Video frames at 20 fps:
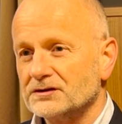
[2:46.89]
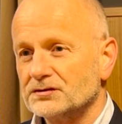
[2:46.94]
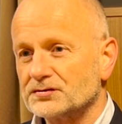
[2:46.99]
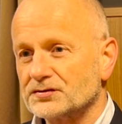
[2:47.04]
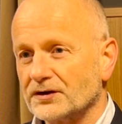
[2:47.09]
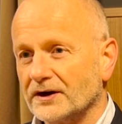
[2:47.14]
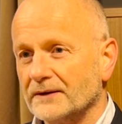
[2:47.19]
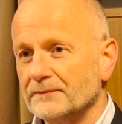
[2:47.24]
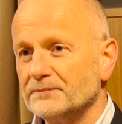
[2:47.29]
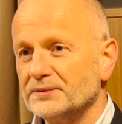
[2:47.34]

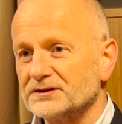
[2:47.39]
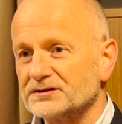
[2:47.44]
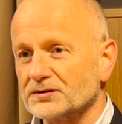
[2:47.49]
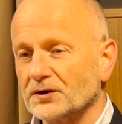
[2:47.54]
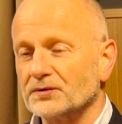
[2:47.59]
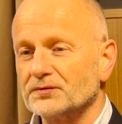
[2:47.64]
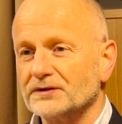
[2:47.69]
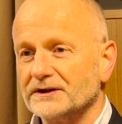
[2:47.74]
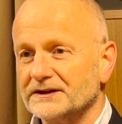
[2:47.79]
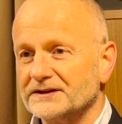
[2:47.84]
Trump is
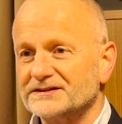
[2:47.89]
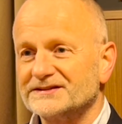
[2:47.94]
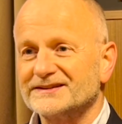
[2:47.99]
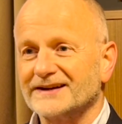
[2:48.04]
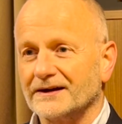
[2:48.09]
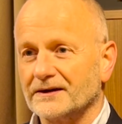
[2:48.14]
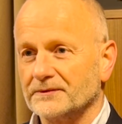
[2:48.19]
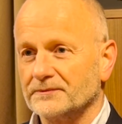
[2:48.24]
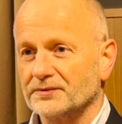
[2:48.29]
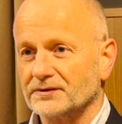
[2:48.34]
already
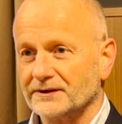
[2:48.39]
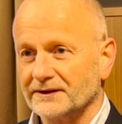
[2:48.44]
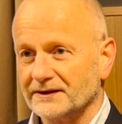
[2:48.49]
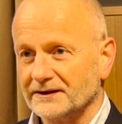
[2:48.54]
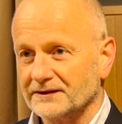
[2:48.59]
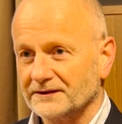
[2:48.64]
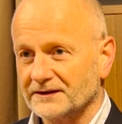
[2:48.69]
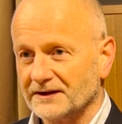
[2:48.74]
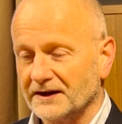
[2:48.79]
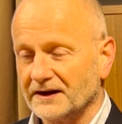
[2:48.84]

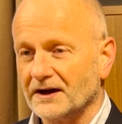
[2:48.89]
celebrating.